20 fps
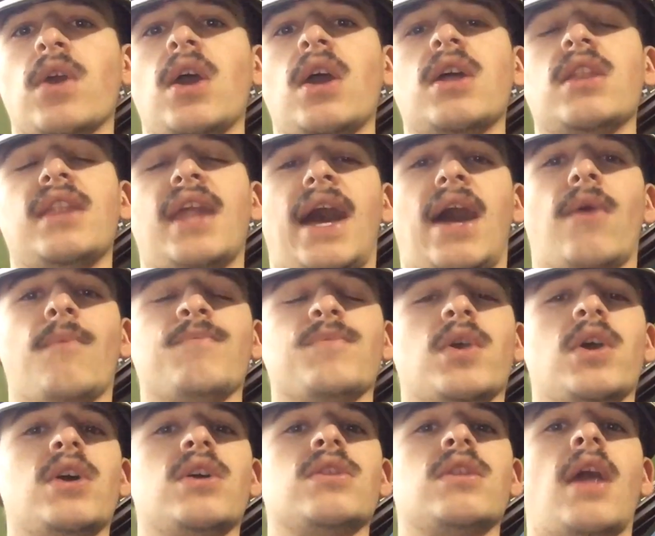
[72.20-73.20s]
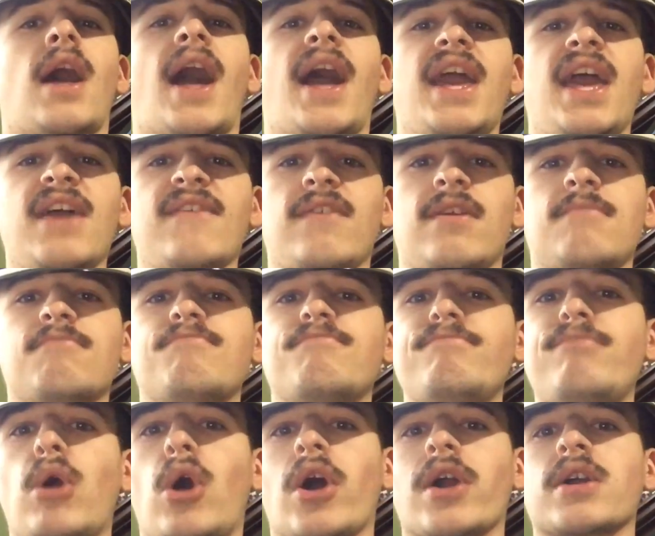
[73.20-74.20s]
Now, I have a
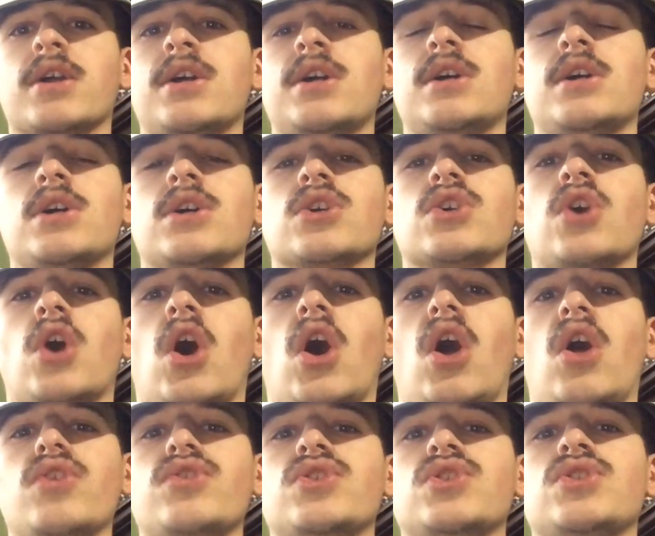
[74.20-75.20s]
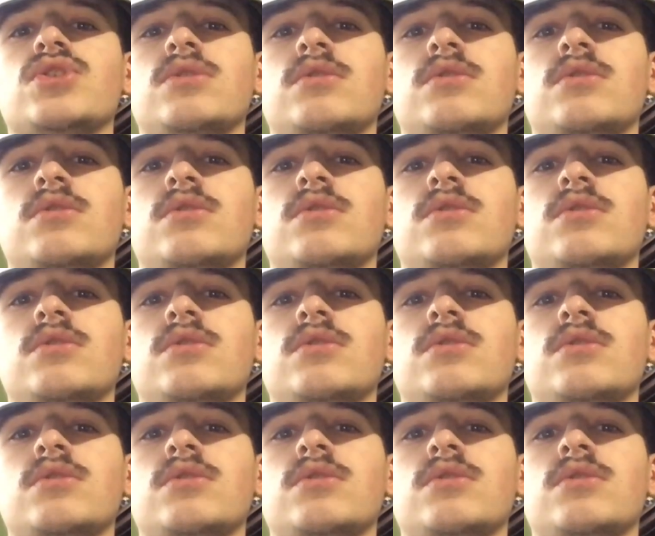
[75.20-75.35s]
book called